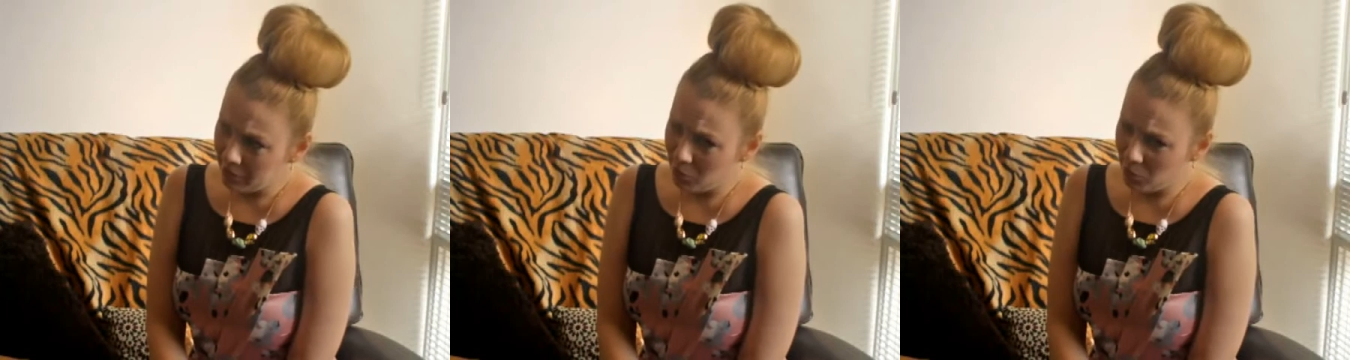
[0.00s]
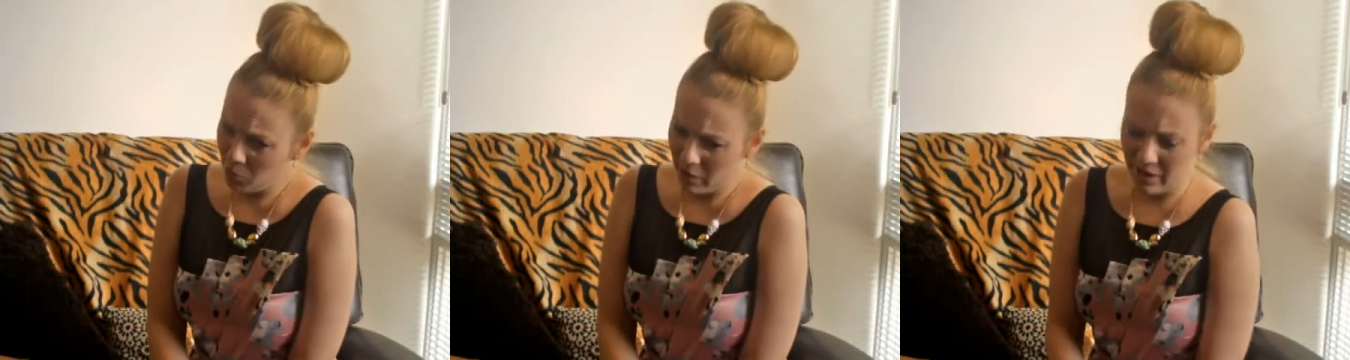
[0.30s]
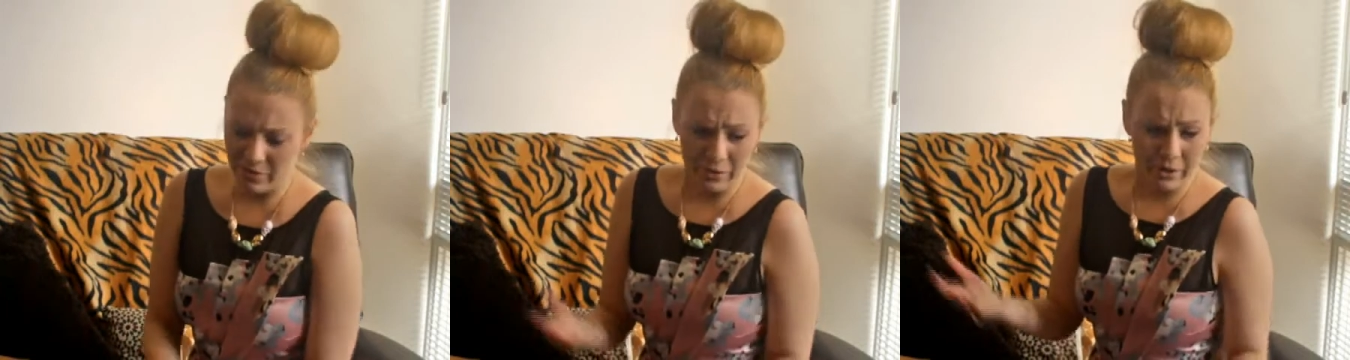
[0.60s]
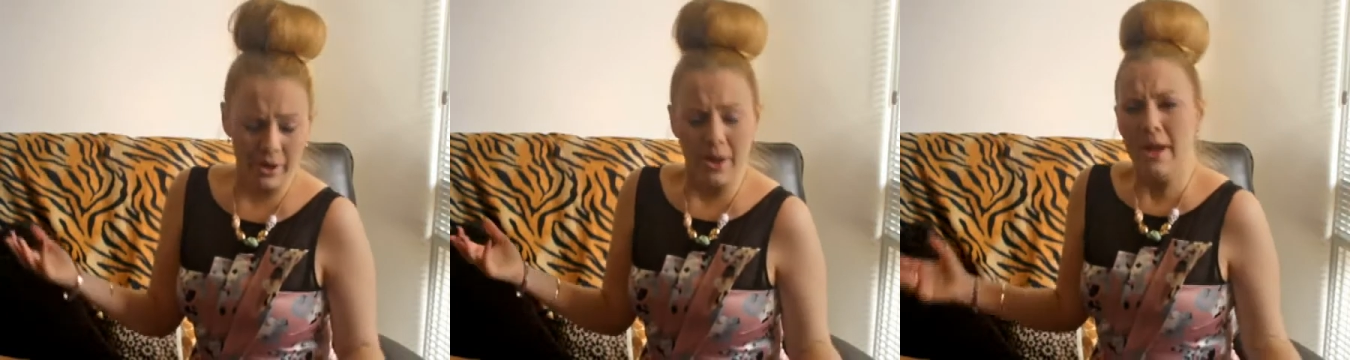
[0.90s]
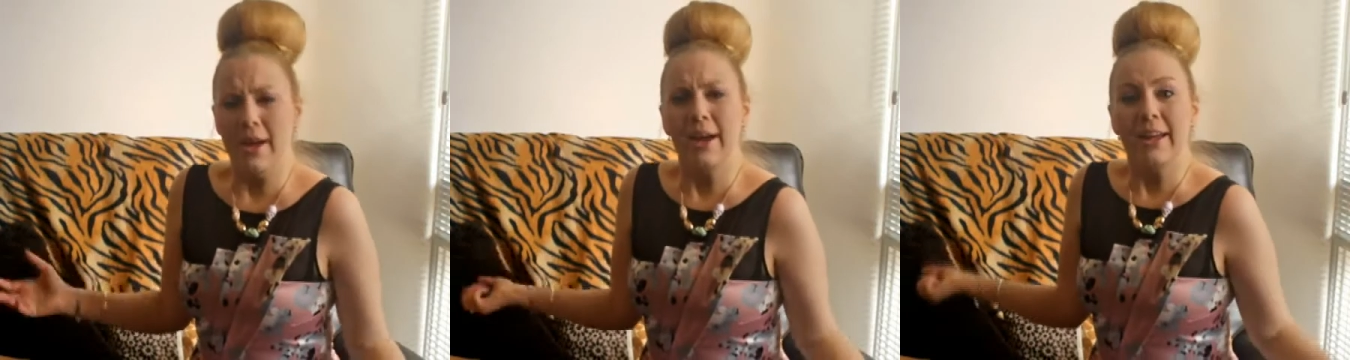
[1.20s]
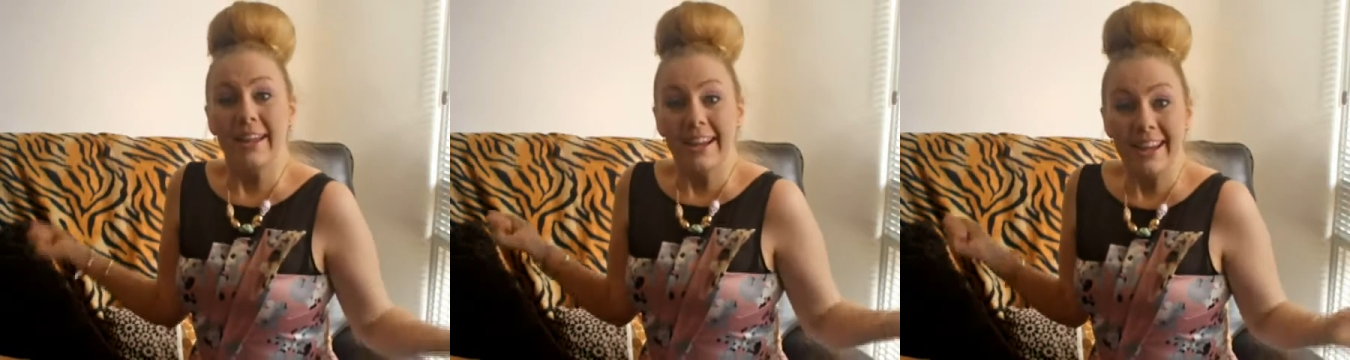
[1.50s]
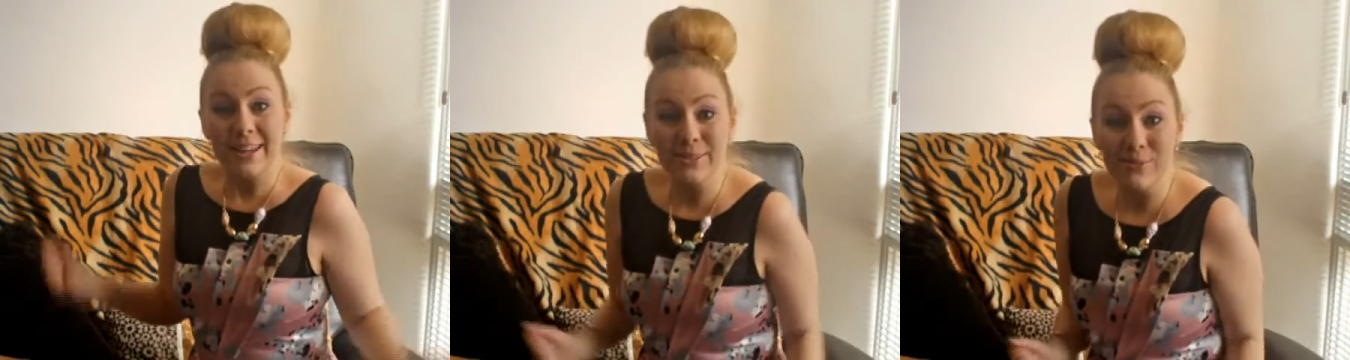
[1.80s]
whatever.
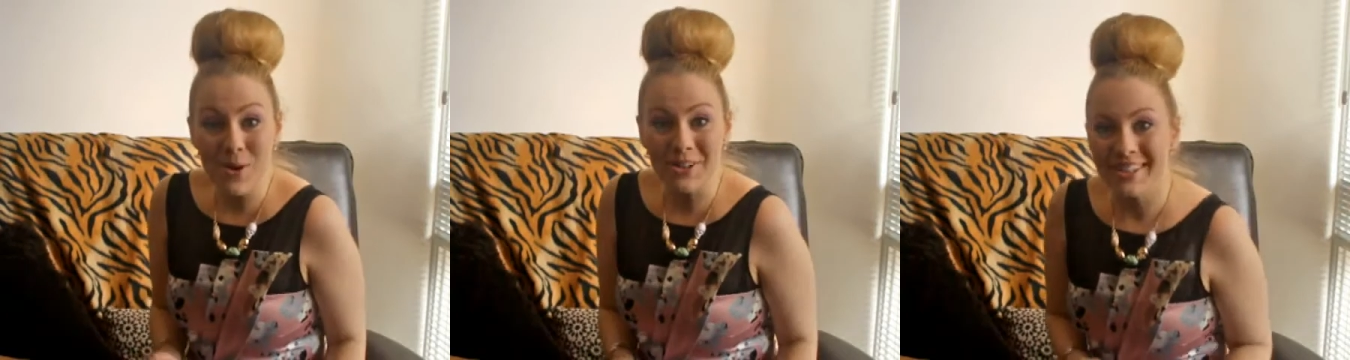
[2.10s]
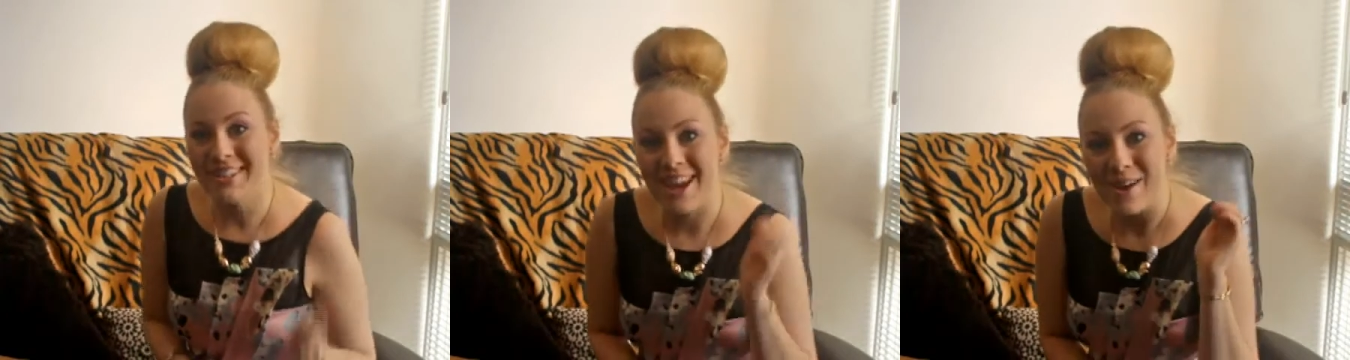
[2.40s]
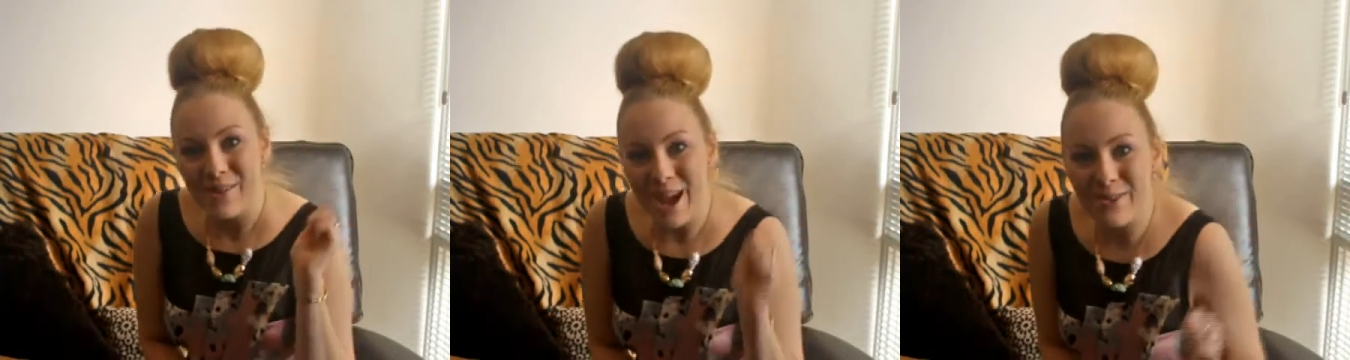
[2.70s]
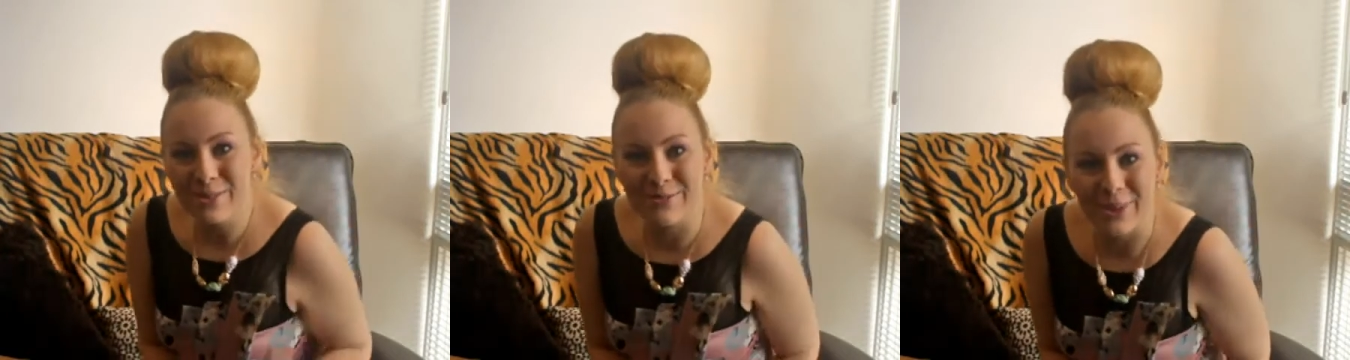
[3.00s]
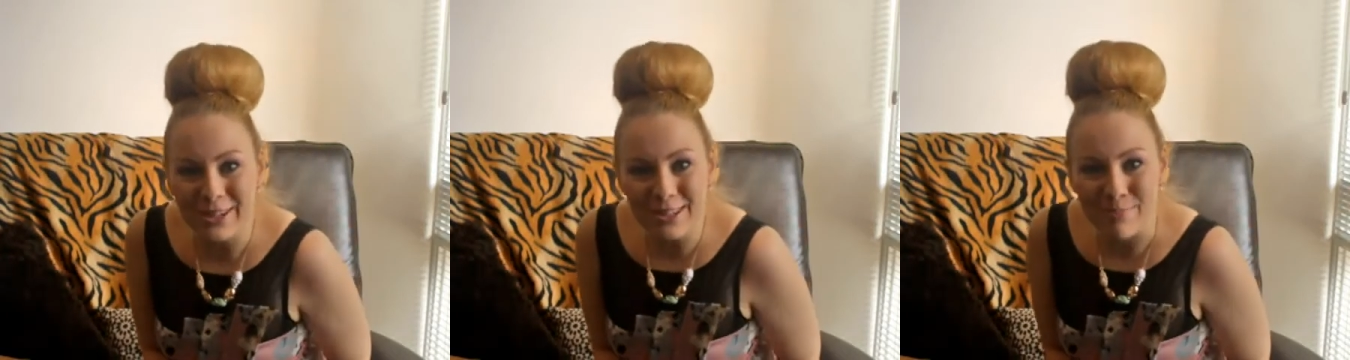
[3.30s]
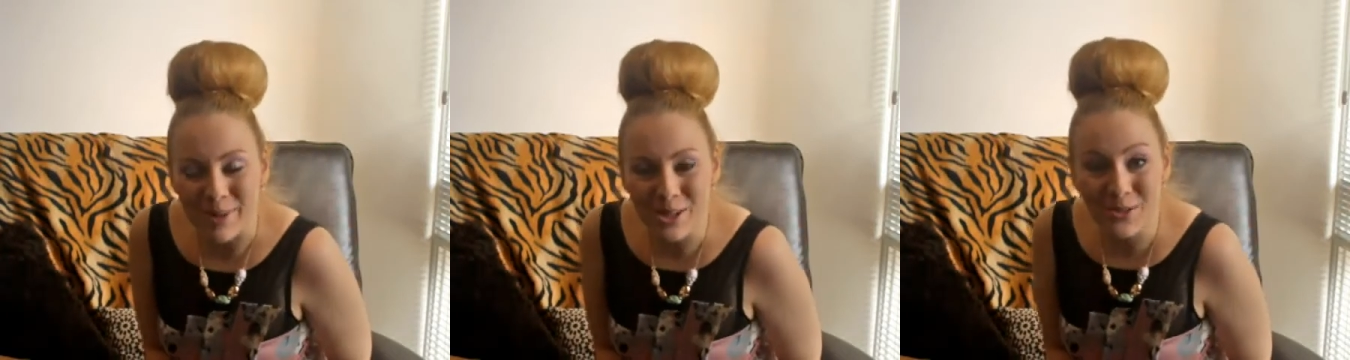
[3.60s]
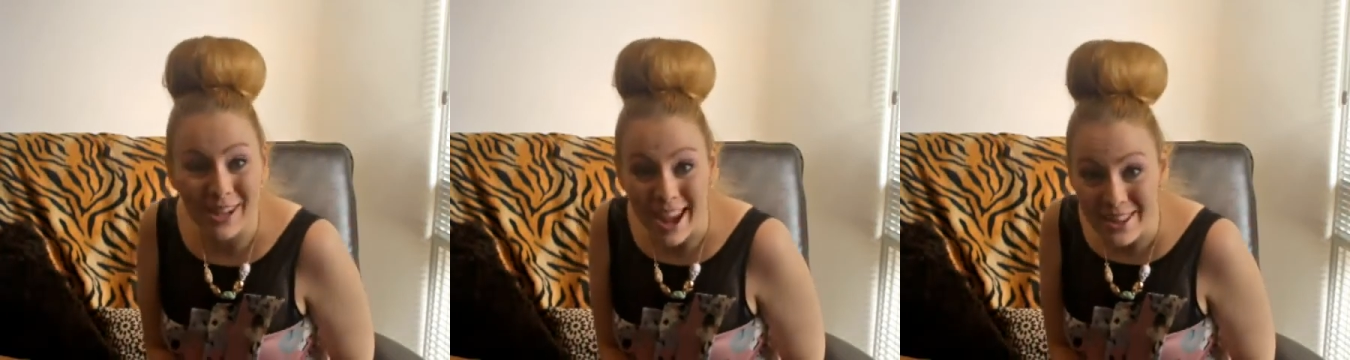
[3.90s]
Guess what? Today we have a very
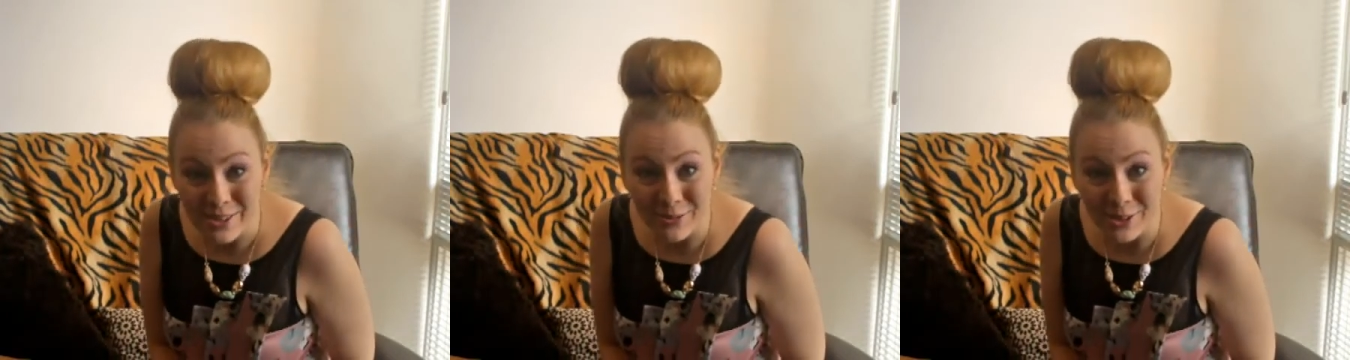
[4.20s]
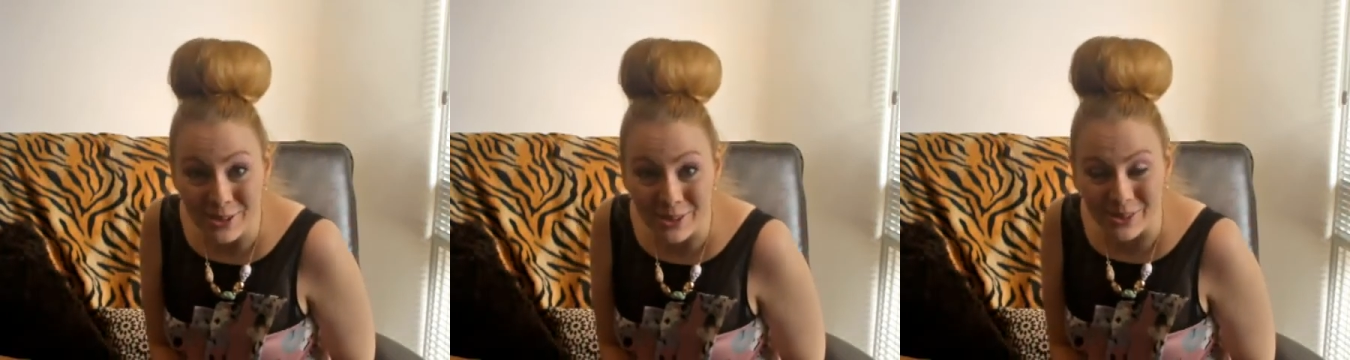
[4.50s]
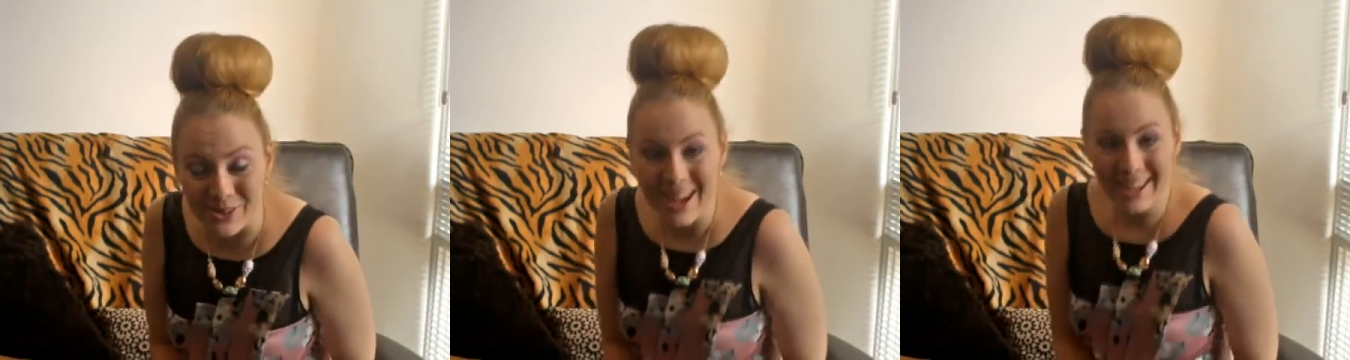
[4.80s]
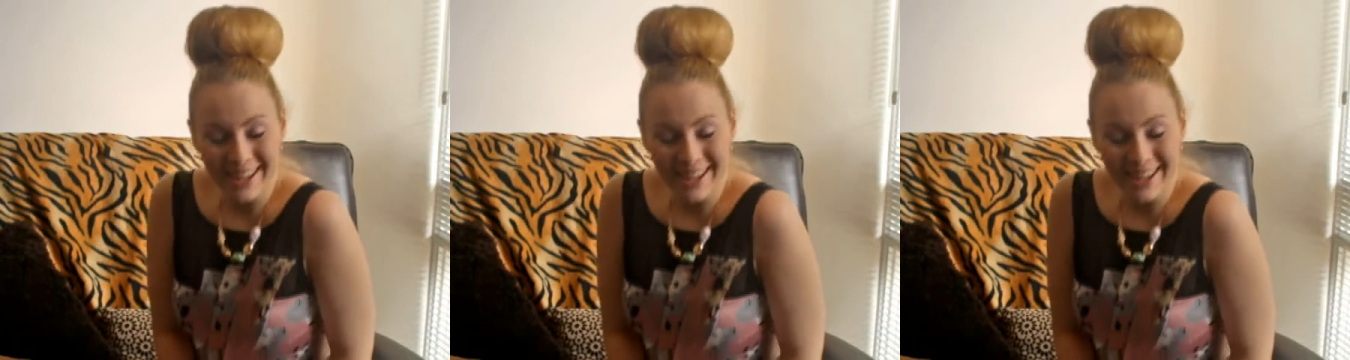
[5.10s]
special guest for you.